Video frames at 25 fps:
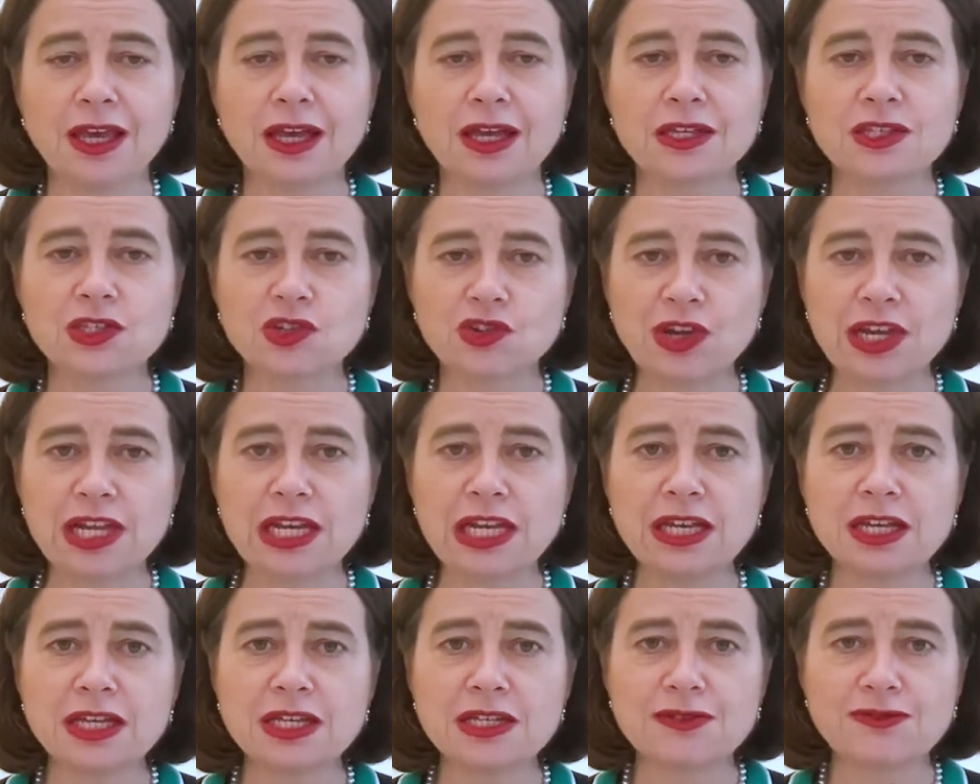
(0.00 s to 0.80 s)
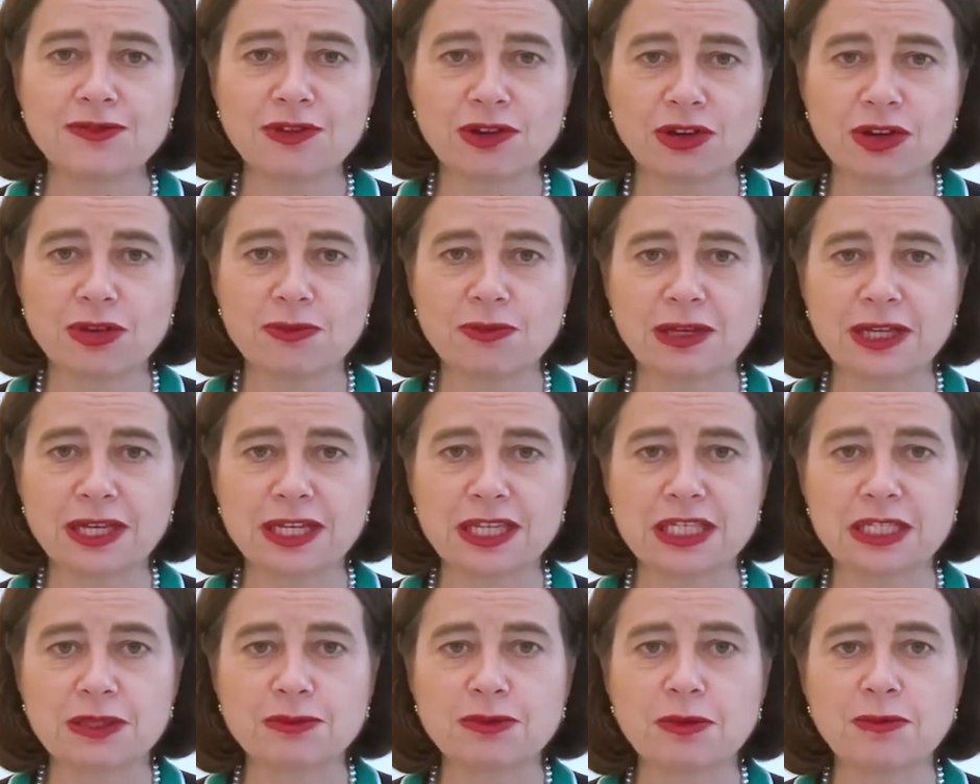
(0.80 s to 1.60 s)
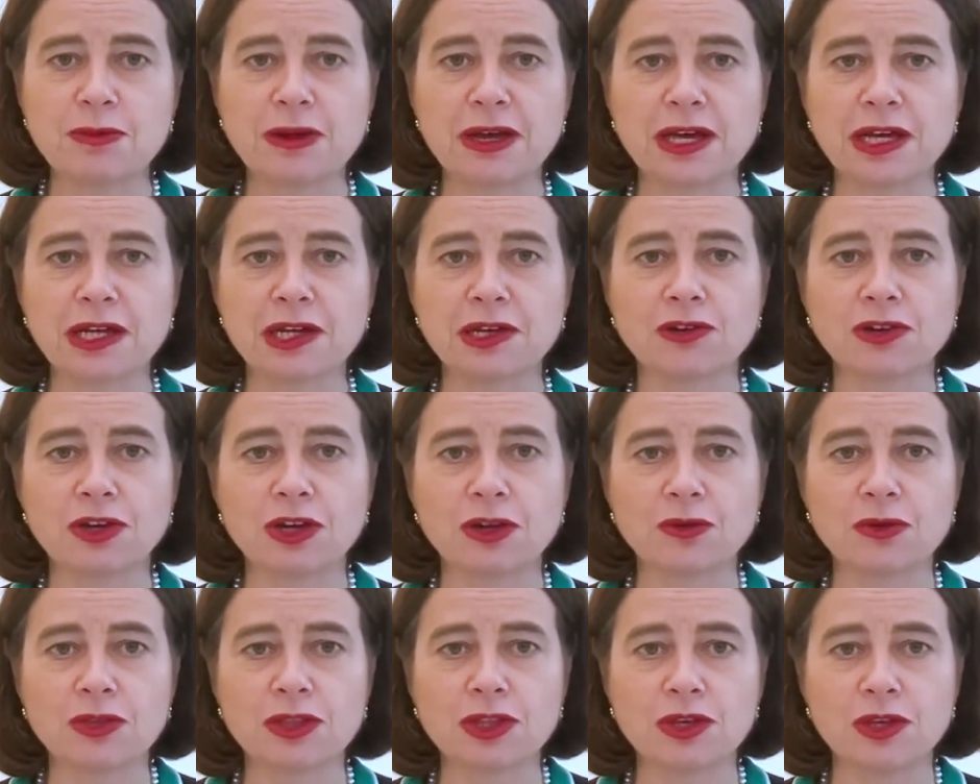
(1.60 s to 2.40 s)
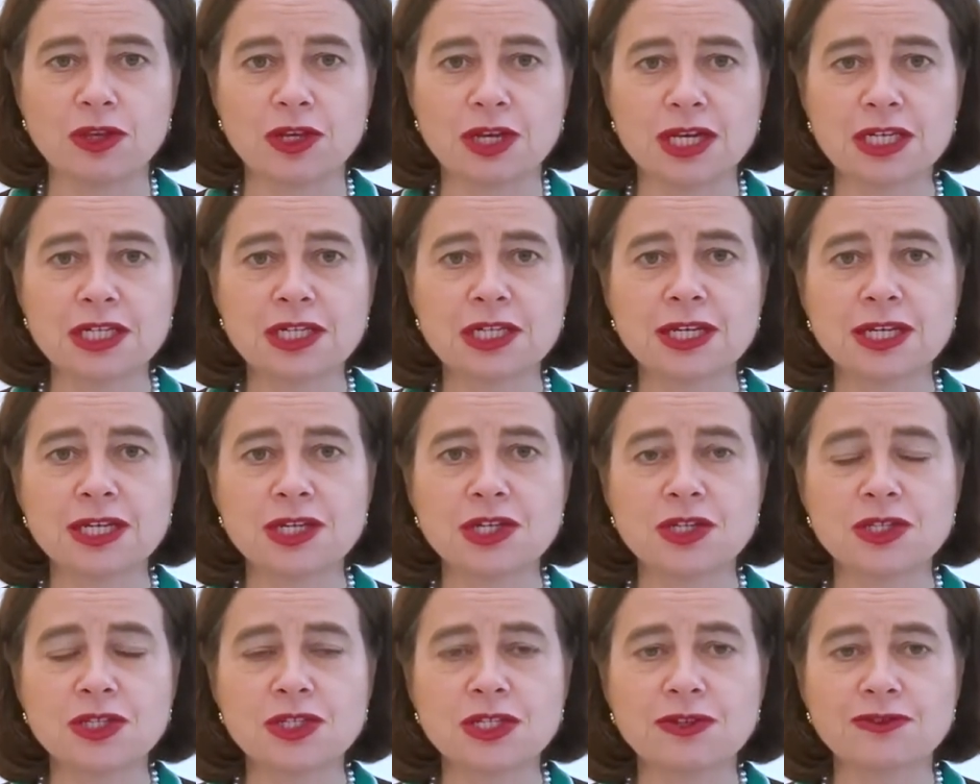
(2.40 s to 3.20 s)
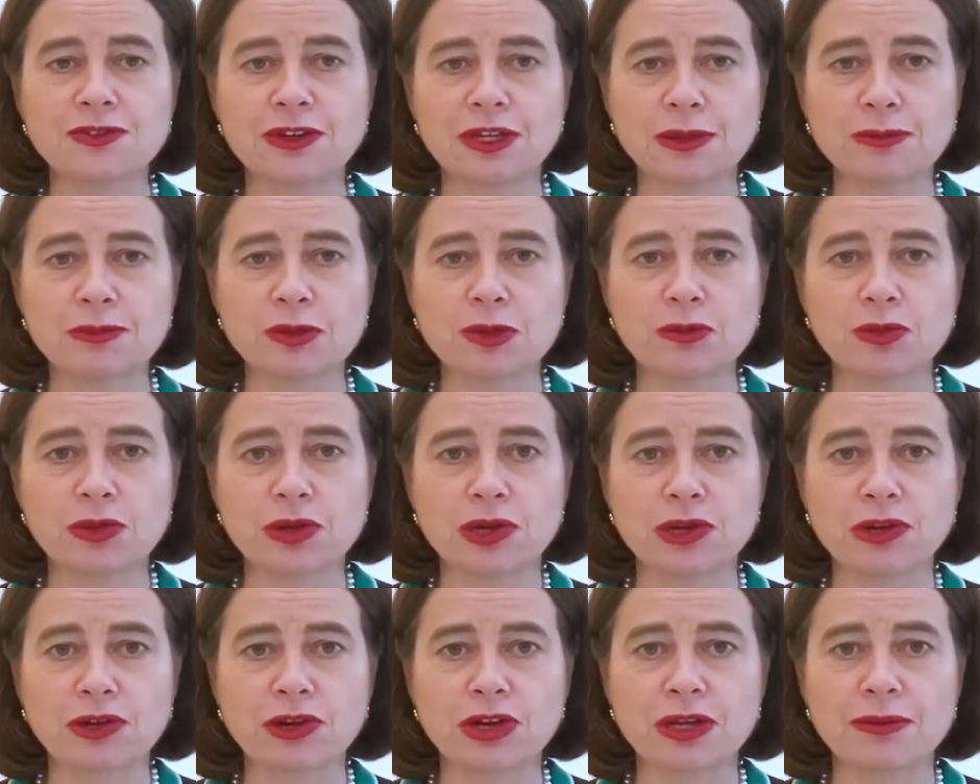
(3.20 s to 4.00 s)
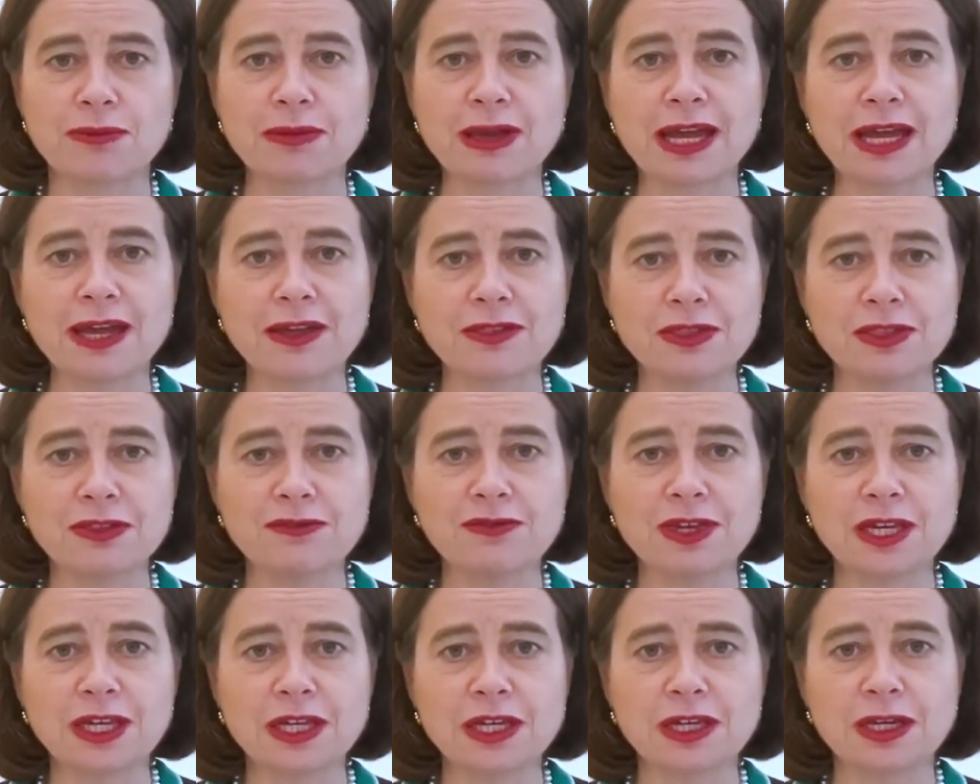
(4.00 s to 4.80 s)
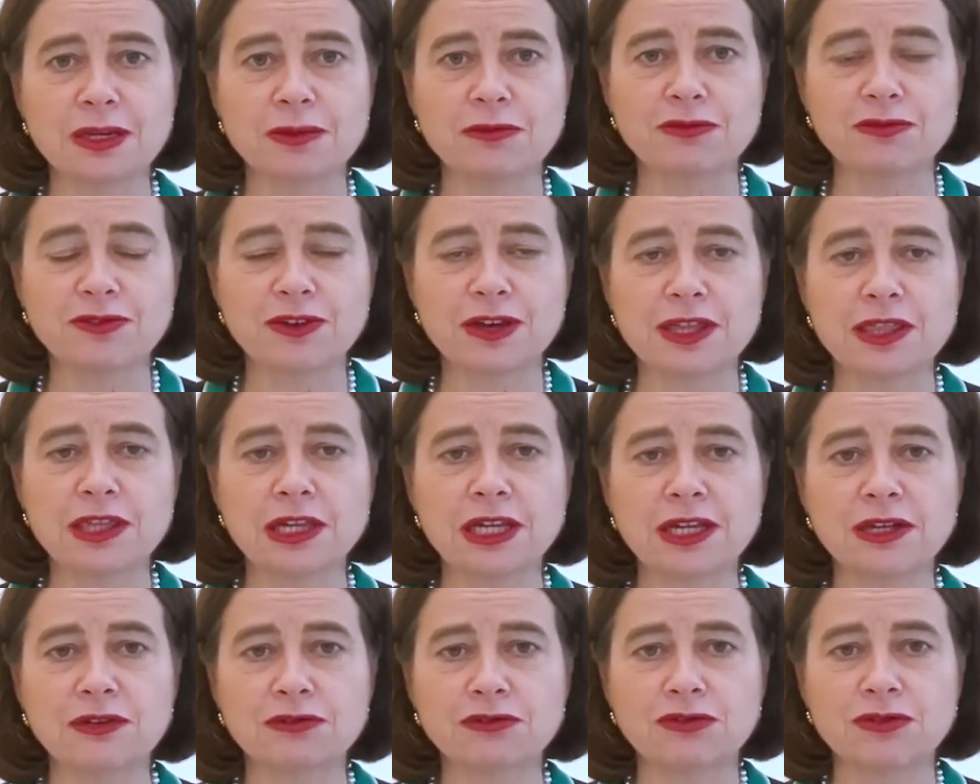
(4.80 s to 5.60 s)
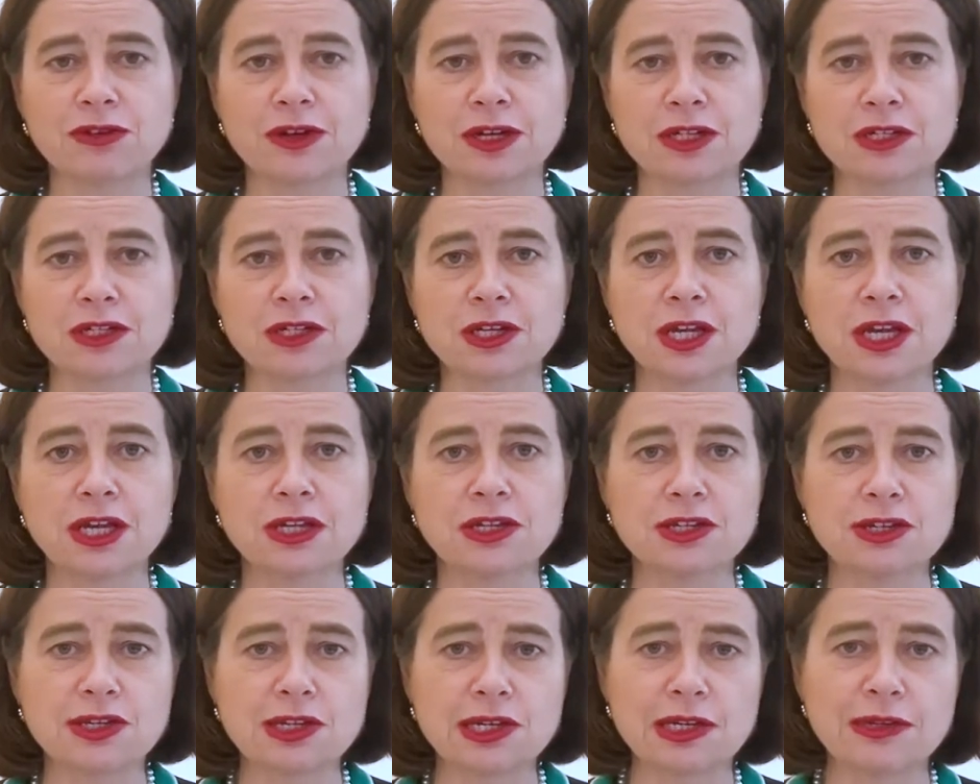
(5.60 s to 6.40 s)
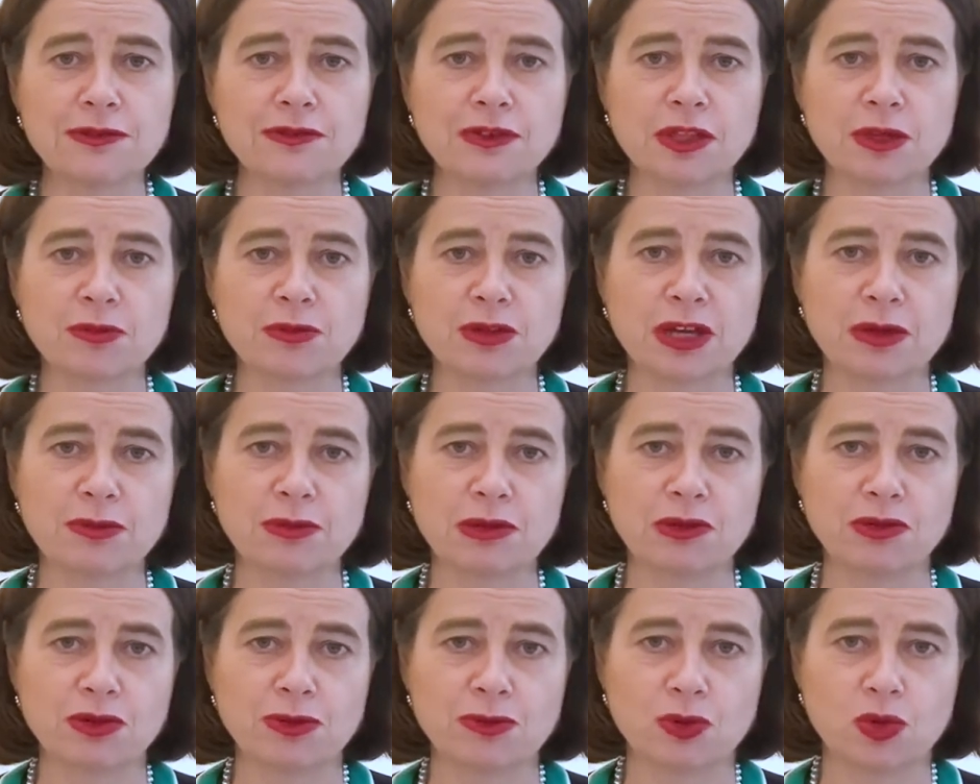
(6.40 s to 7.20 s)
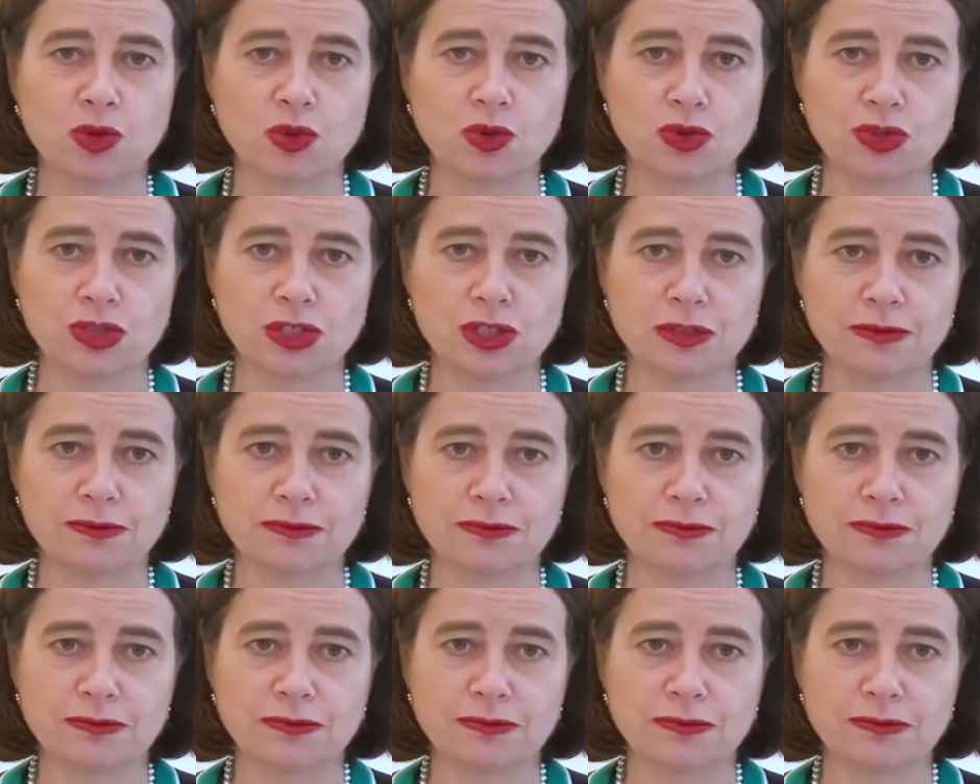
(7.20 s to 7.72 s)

Australia is very pleased to be partnering with the United Nations Development Programme and the Vietnam Fatherland Front to deliver the PAPI report.